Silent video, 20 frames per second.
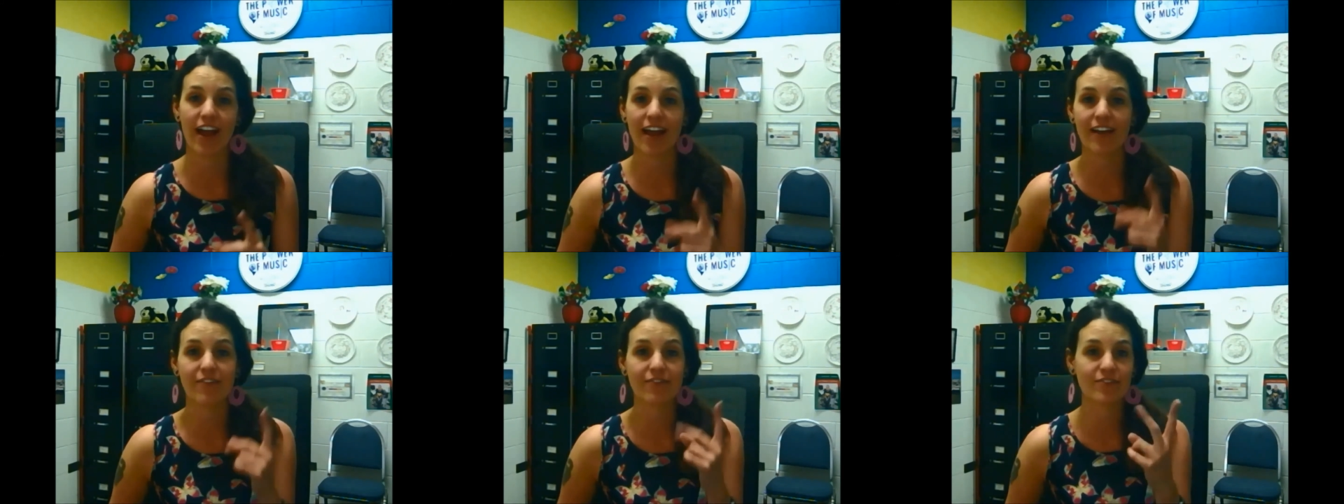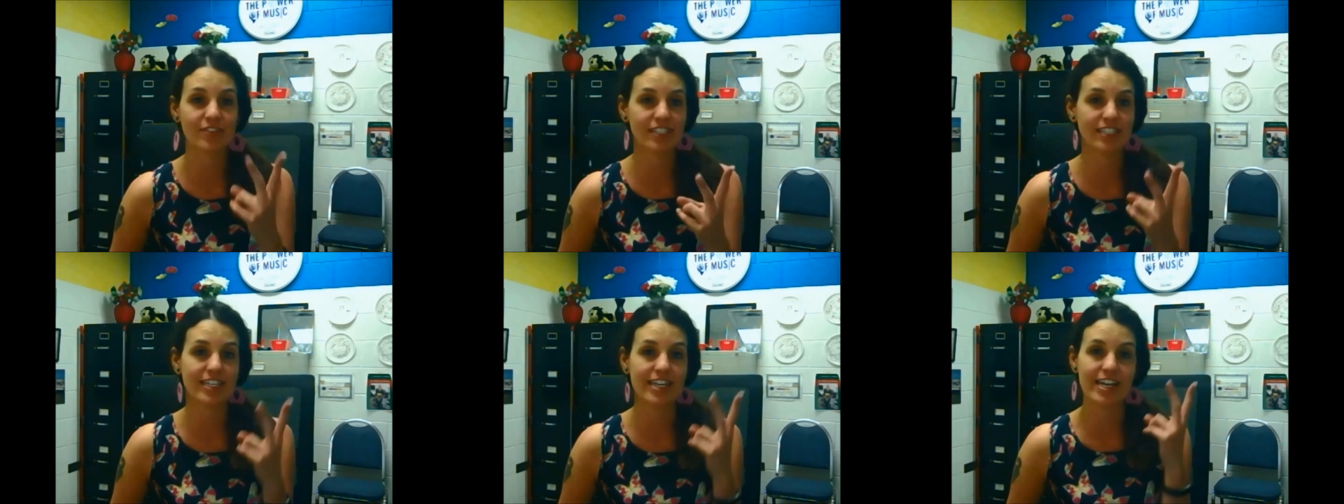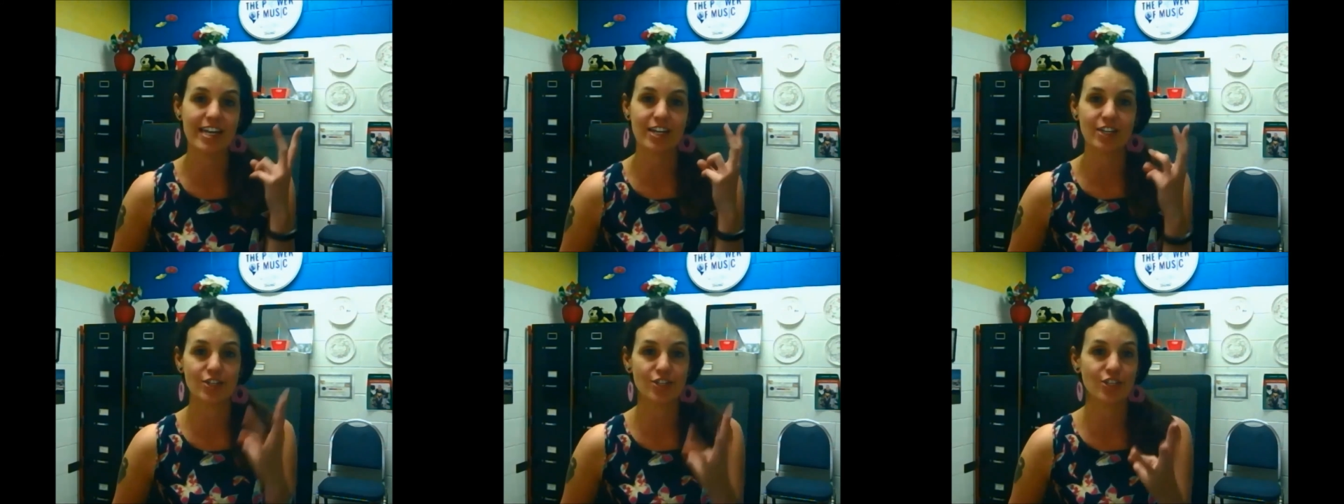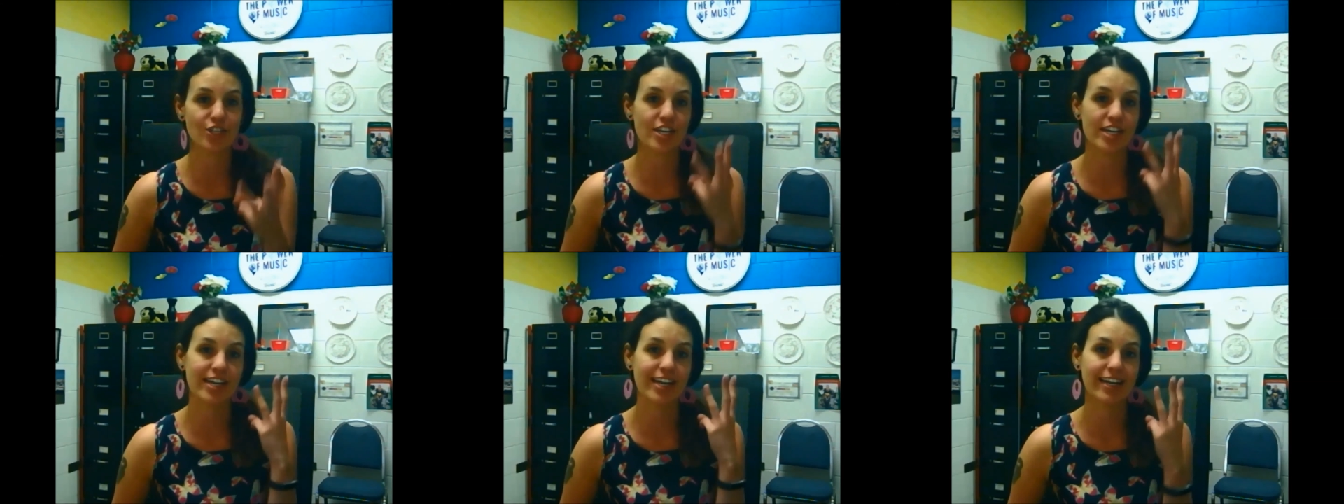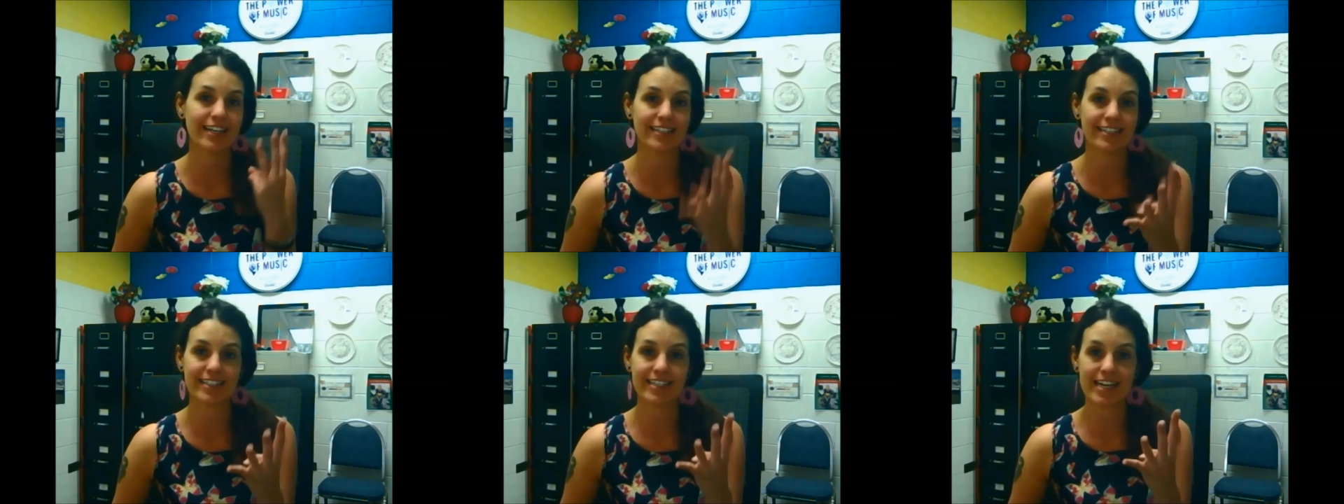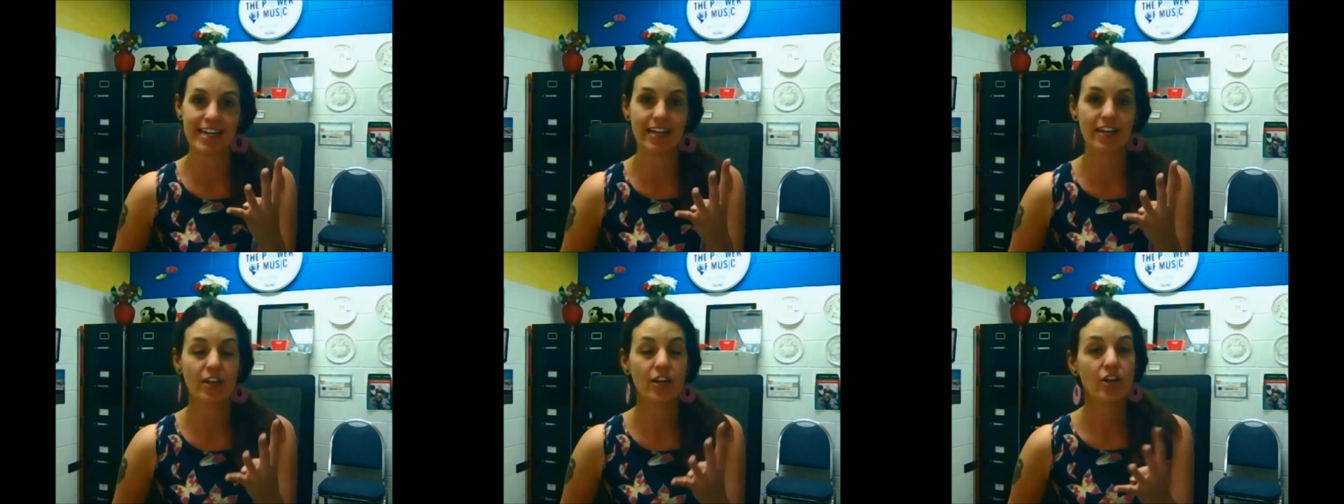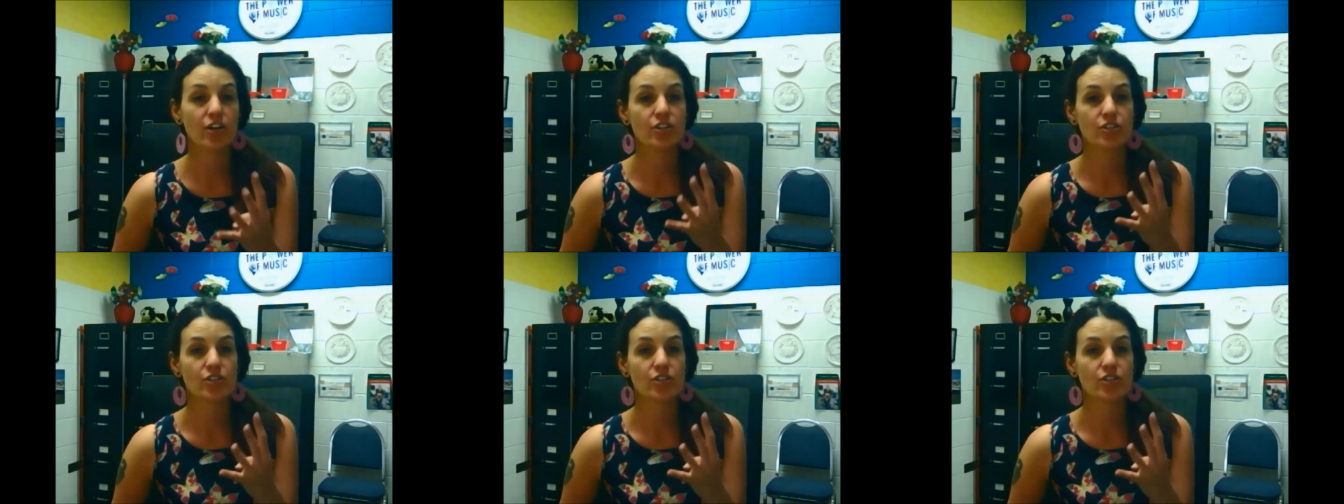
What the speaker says: F, C, G, and D.